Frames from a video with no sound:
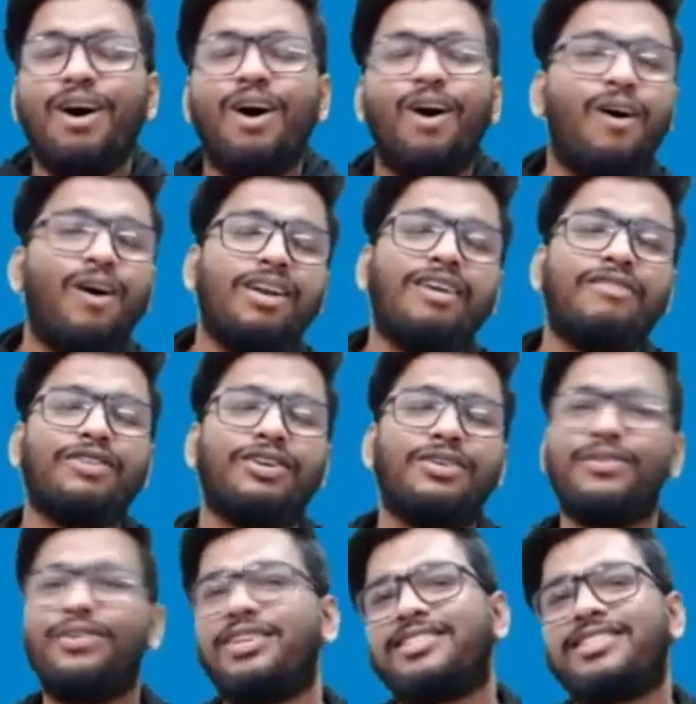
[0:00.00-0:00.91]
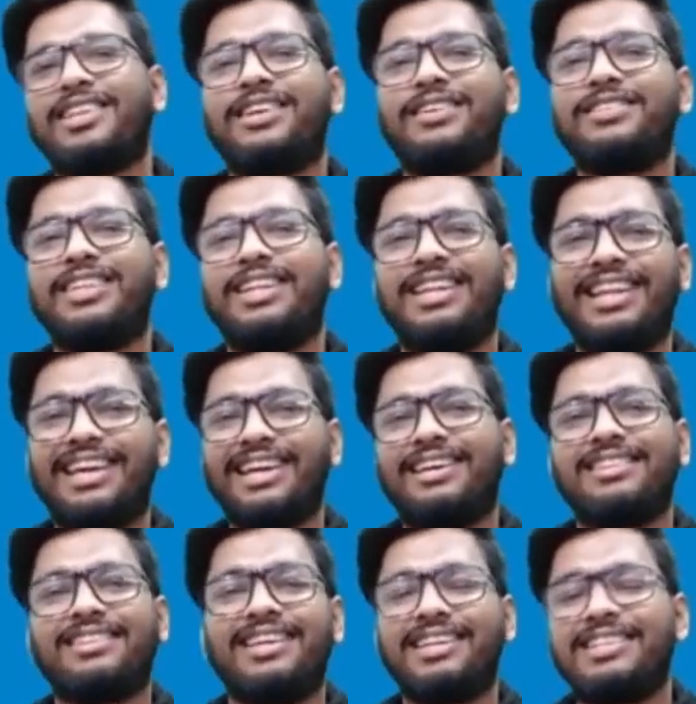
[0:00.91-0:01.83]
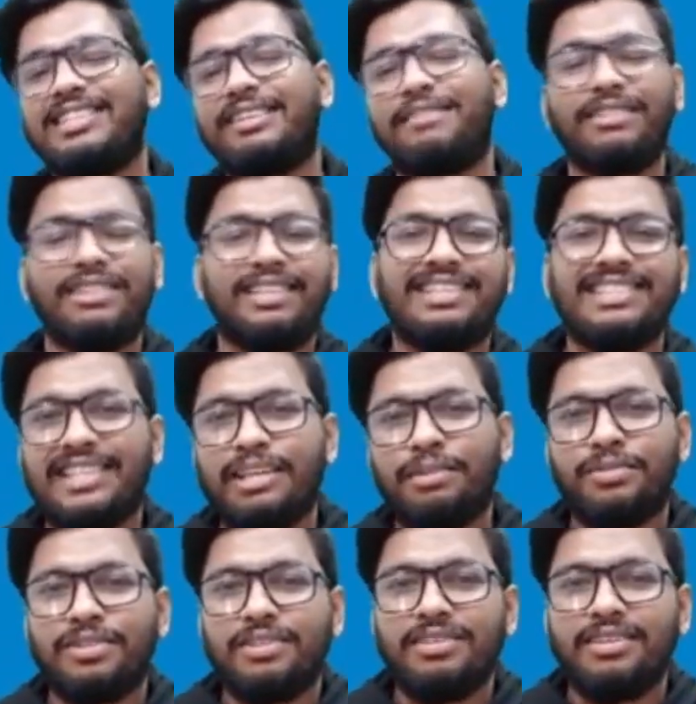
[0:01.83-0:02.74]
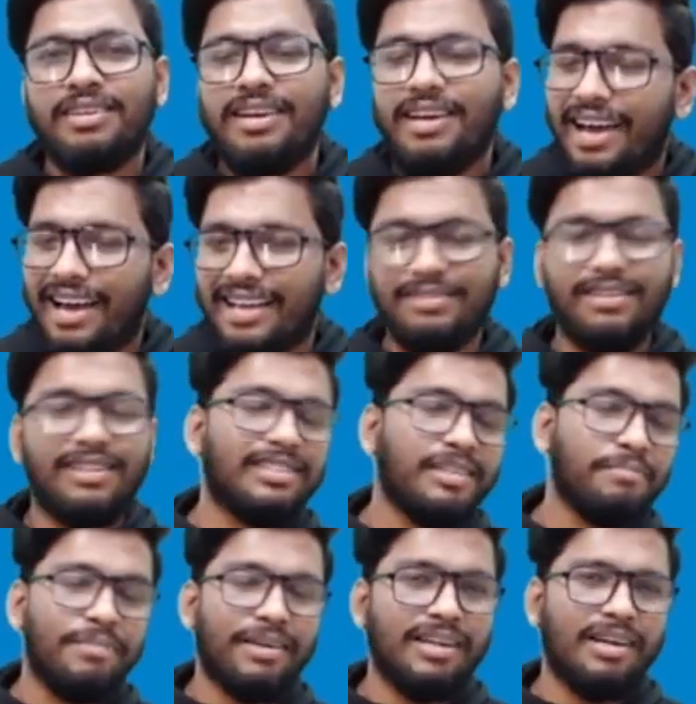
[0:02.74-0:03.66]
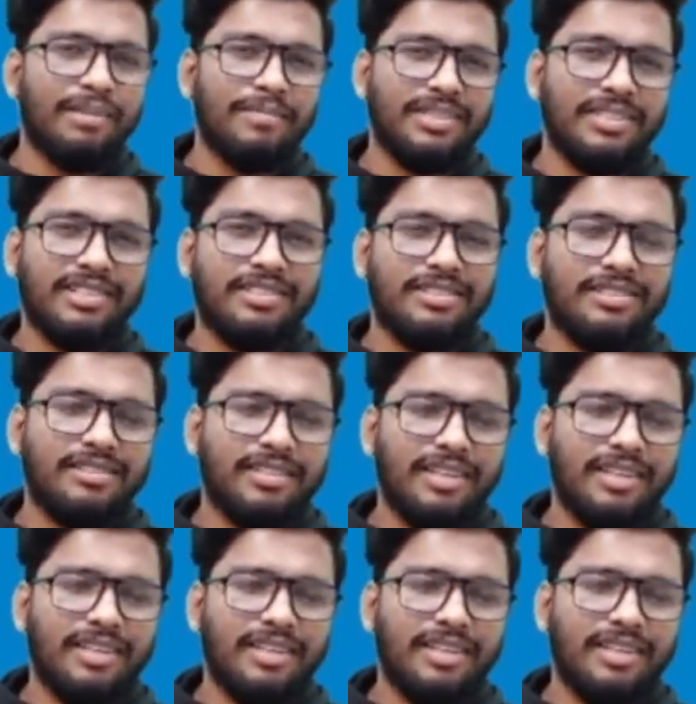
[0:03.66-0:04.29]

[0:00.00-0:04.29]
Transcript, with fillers: all you have to do is click on the link that is given in the description as well as the pinned comment section.